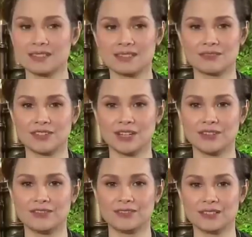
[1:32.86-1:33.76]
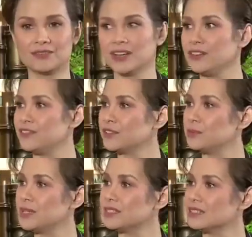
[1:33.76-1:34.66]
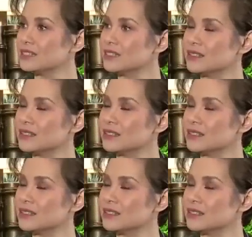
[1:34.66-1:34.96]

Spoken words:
is it's a very fickle business.